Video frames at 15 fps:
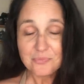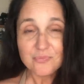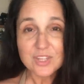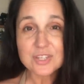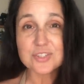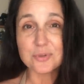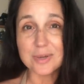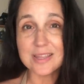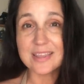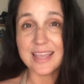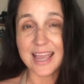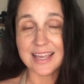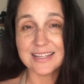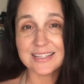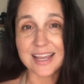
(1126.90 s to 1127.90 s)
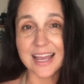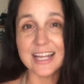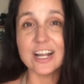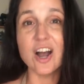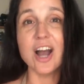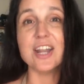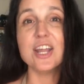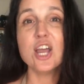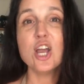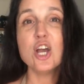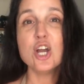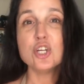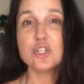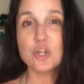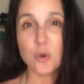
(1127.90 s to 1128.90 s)
So in the end, I got
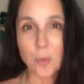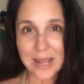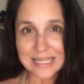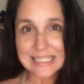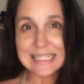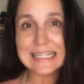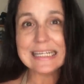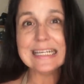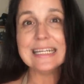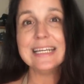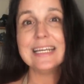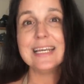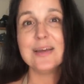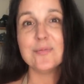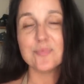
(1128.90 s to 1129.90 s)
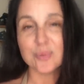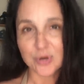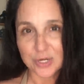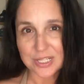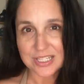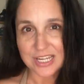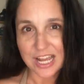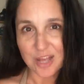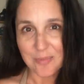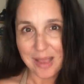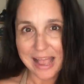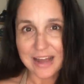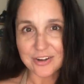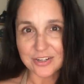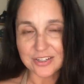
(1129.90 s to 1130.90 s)
20 BurdaStyle
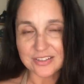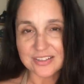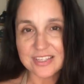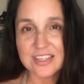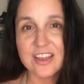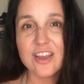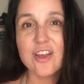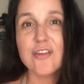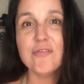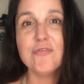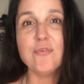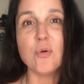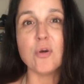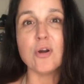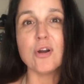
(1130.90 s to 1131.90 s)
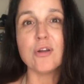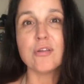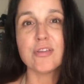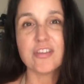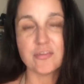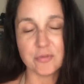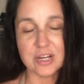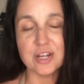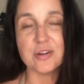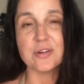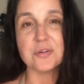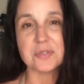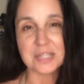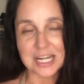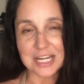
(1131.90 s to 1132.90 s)
patterns for
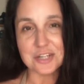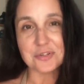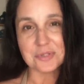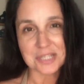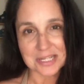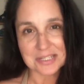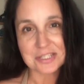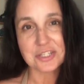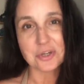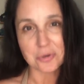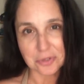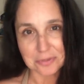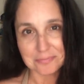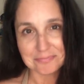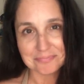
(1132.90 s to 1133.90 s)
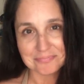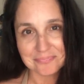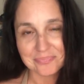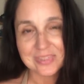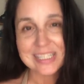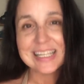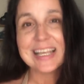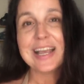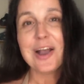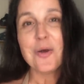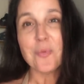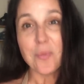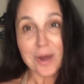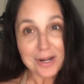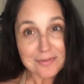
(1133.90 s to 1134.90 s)
€3.82 total.
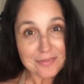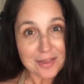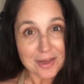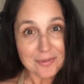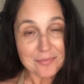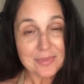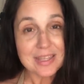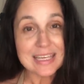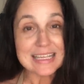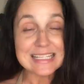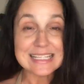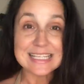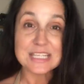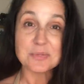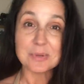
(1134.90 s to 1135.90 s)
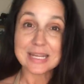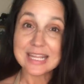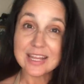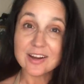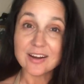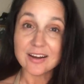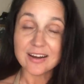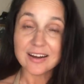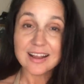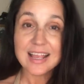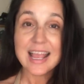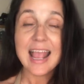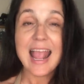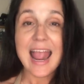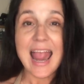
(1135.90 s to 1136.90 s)
One of them is this one here,
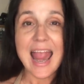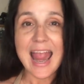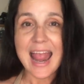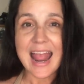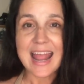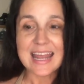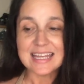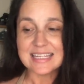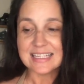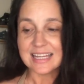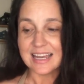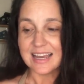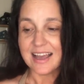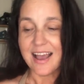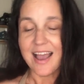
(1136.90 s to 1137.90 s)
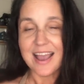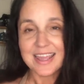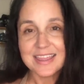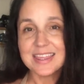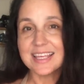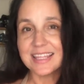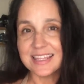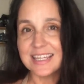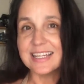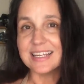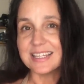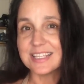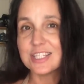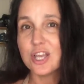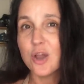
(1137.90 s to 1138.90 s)
and I think
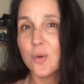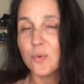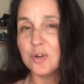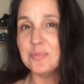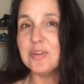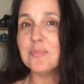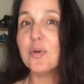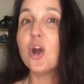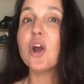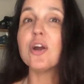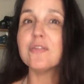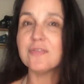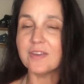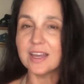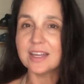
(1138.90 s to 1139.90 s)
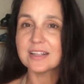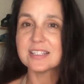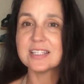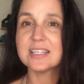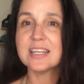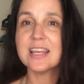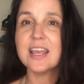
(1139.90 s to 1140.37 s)
this would be perfect